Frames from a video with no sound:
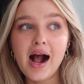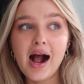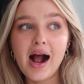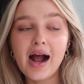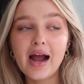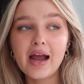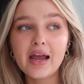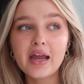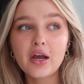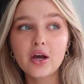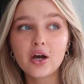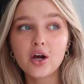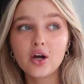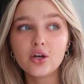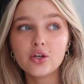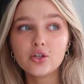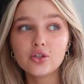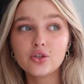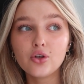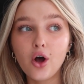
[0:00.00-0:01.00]
I
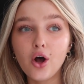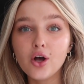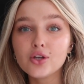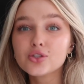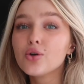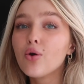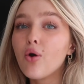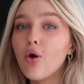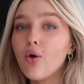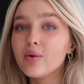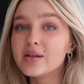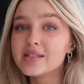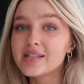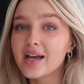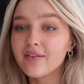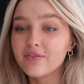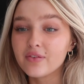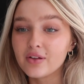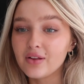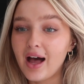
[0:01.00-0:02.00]
also always
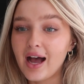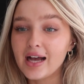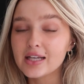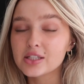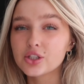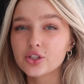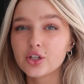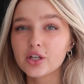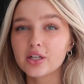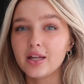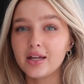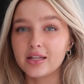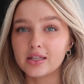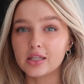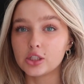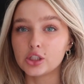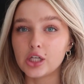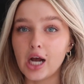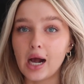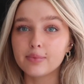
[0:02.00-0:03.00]
have class during like
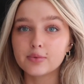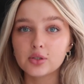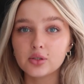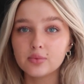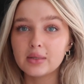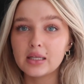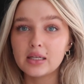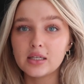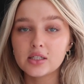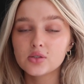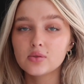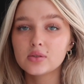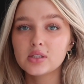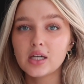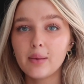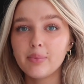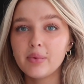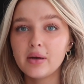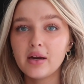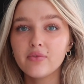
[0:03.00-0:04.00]
the chapter meetings, which
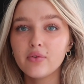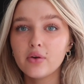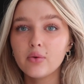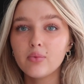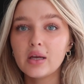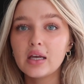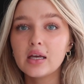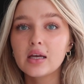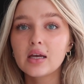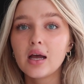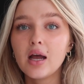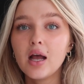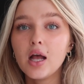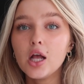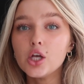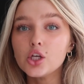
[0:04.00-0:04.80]
happen every week.